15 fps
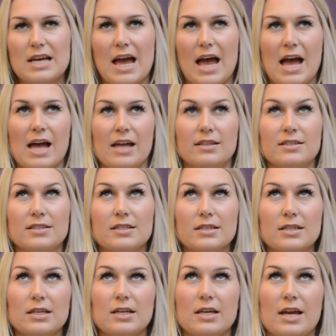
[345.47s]
And
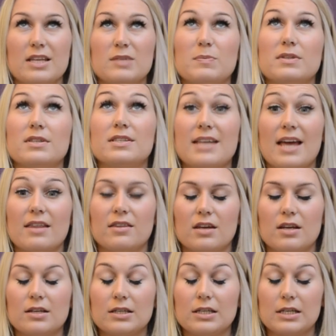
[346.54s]
it's been said
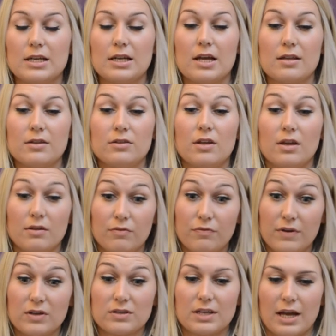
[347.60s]
that that
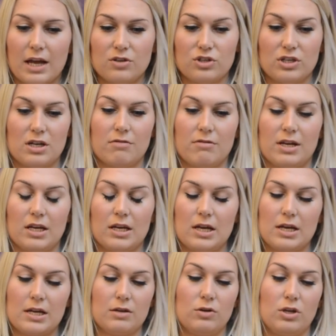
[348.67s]
feels like engineering,
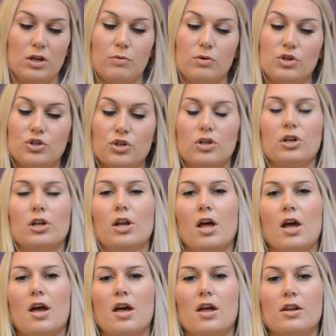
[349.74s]
you know, we shouldn't
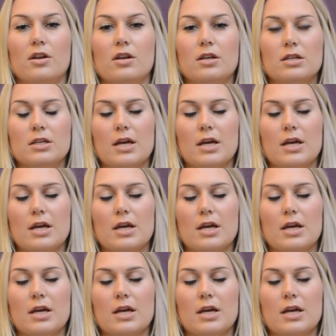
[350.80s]
learn